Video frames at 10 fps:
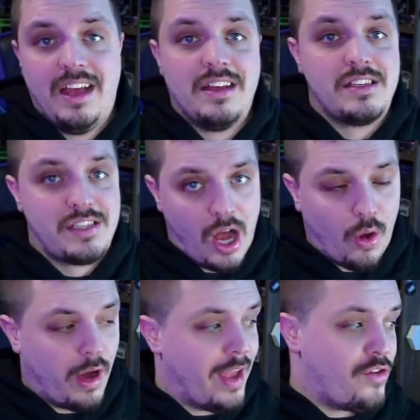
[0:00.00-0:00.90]

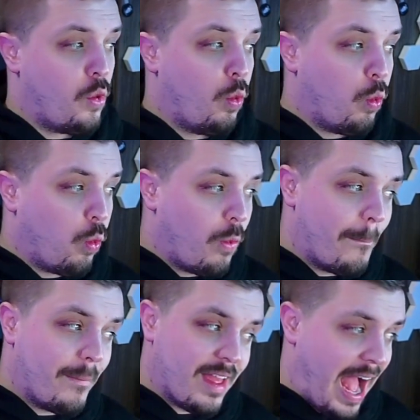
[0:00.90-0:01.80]
So, if
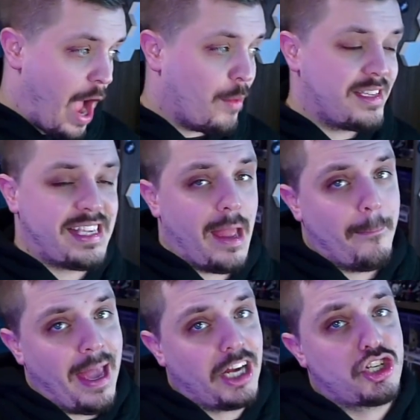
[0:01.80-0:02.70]
you, I would say
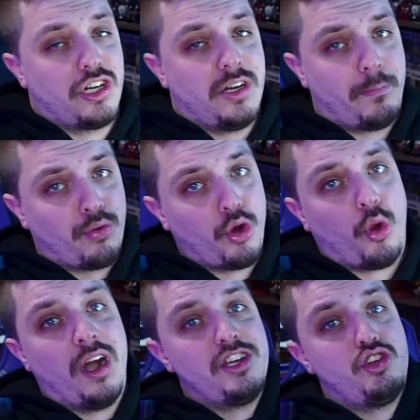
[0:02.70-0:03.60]
make sure to pre
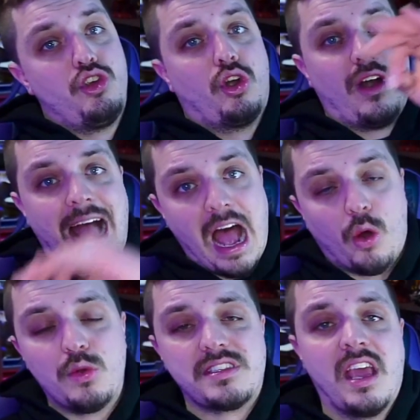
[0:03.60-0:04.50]
order it to your
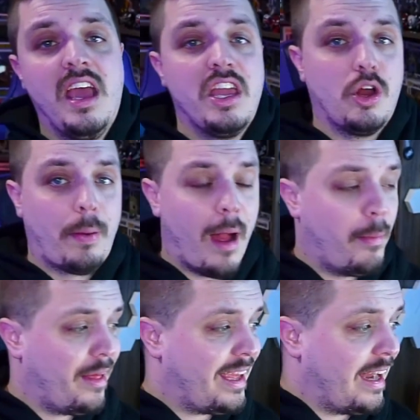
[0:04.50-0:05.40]
house. You'll
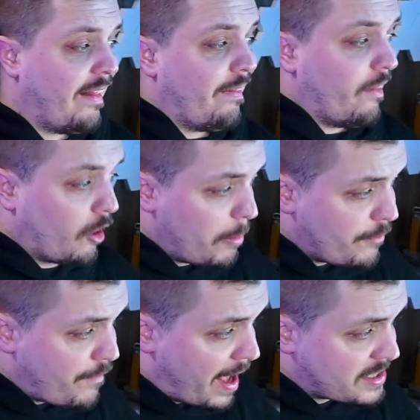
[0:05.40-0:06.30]
probably get a little bit
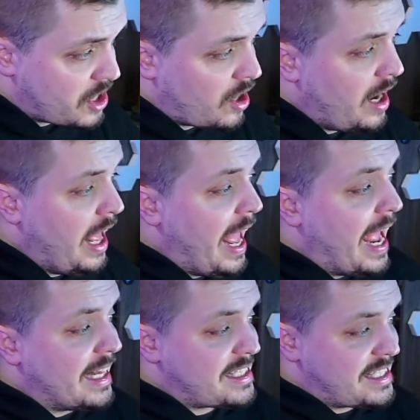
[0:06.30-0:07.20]
faster.
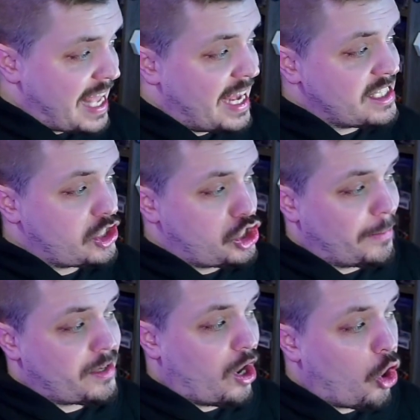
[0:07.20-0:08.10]
It says
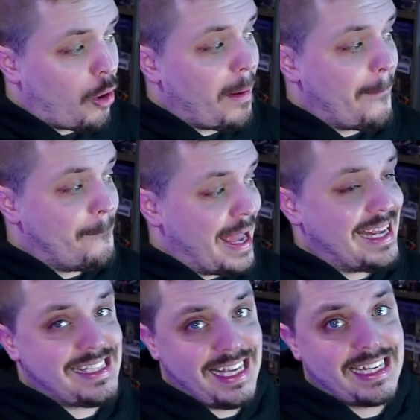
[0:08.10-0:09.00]
ship to home May
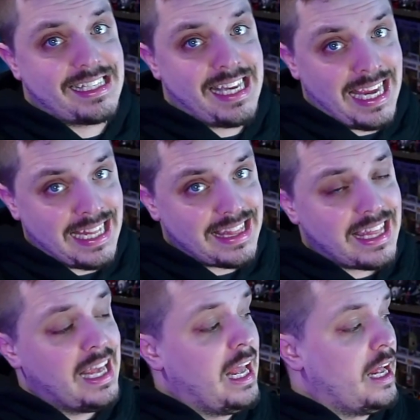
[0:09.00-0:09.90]
16th
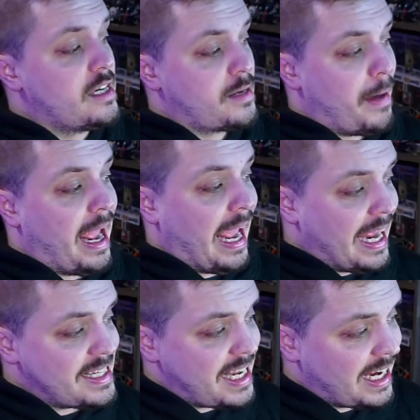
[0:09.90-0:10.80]
to May
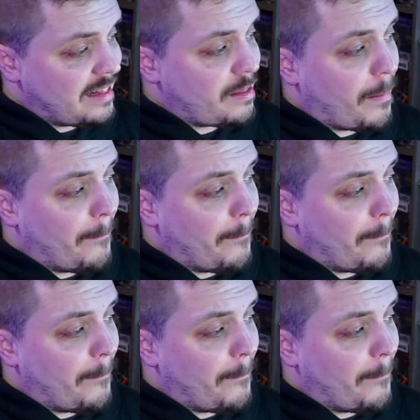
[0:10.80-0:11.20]
18th,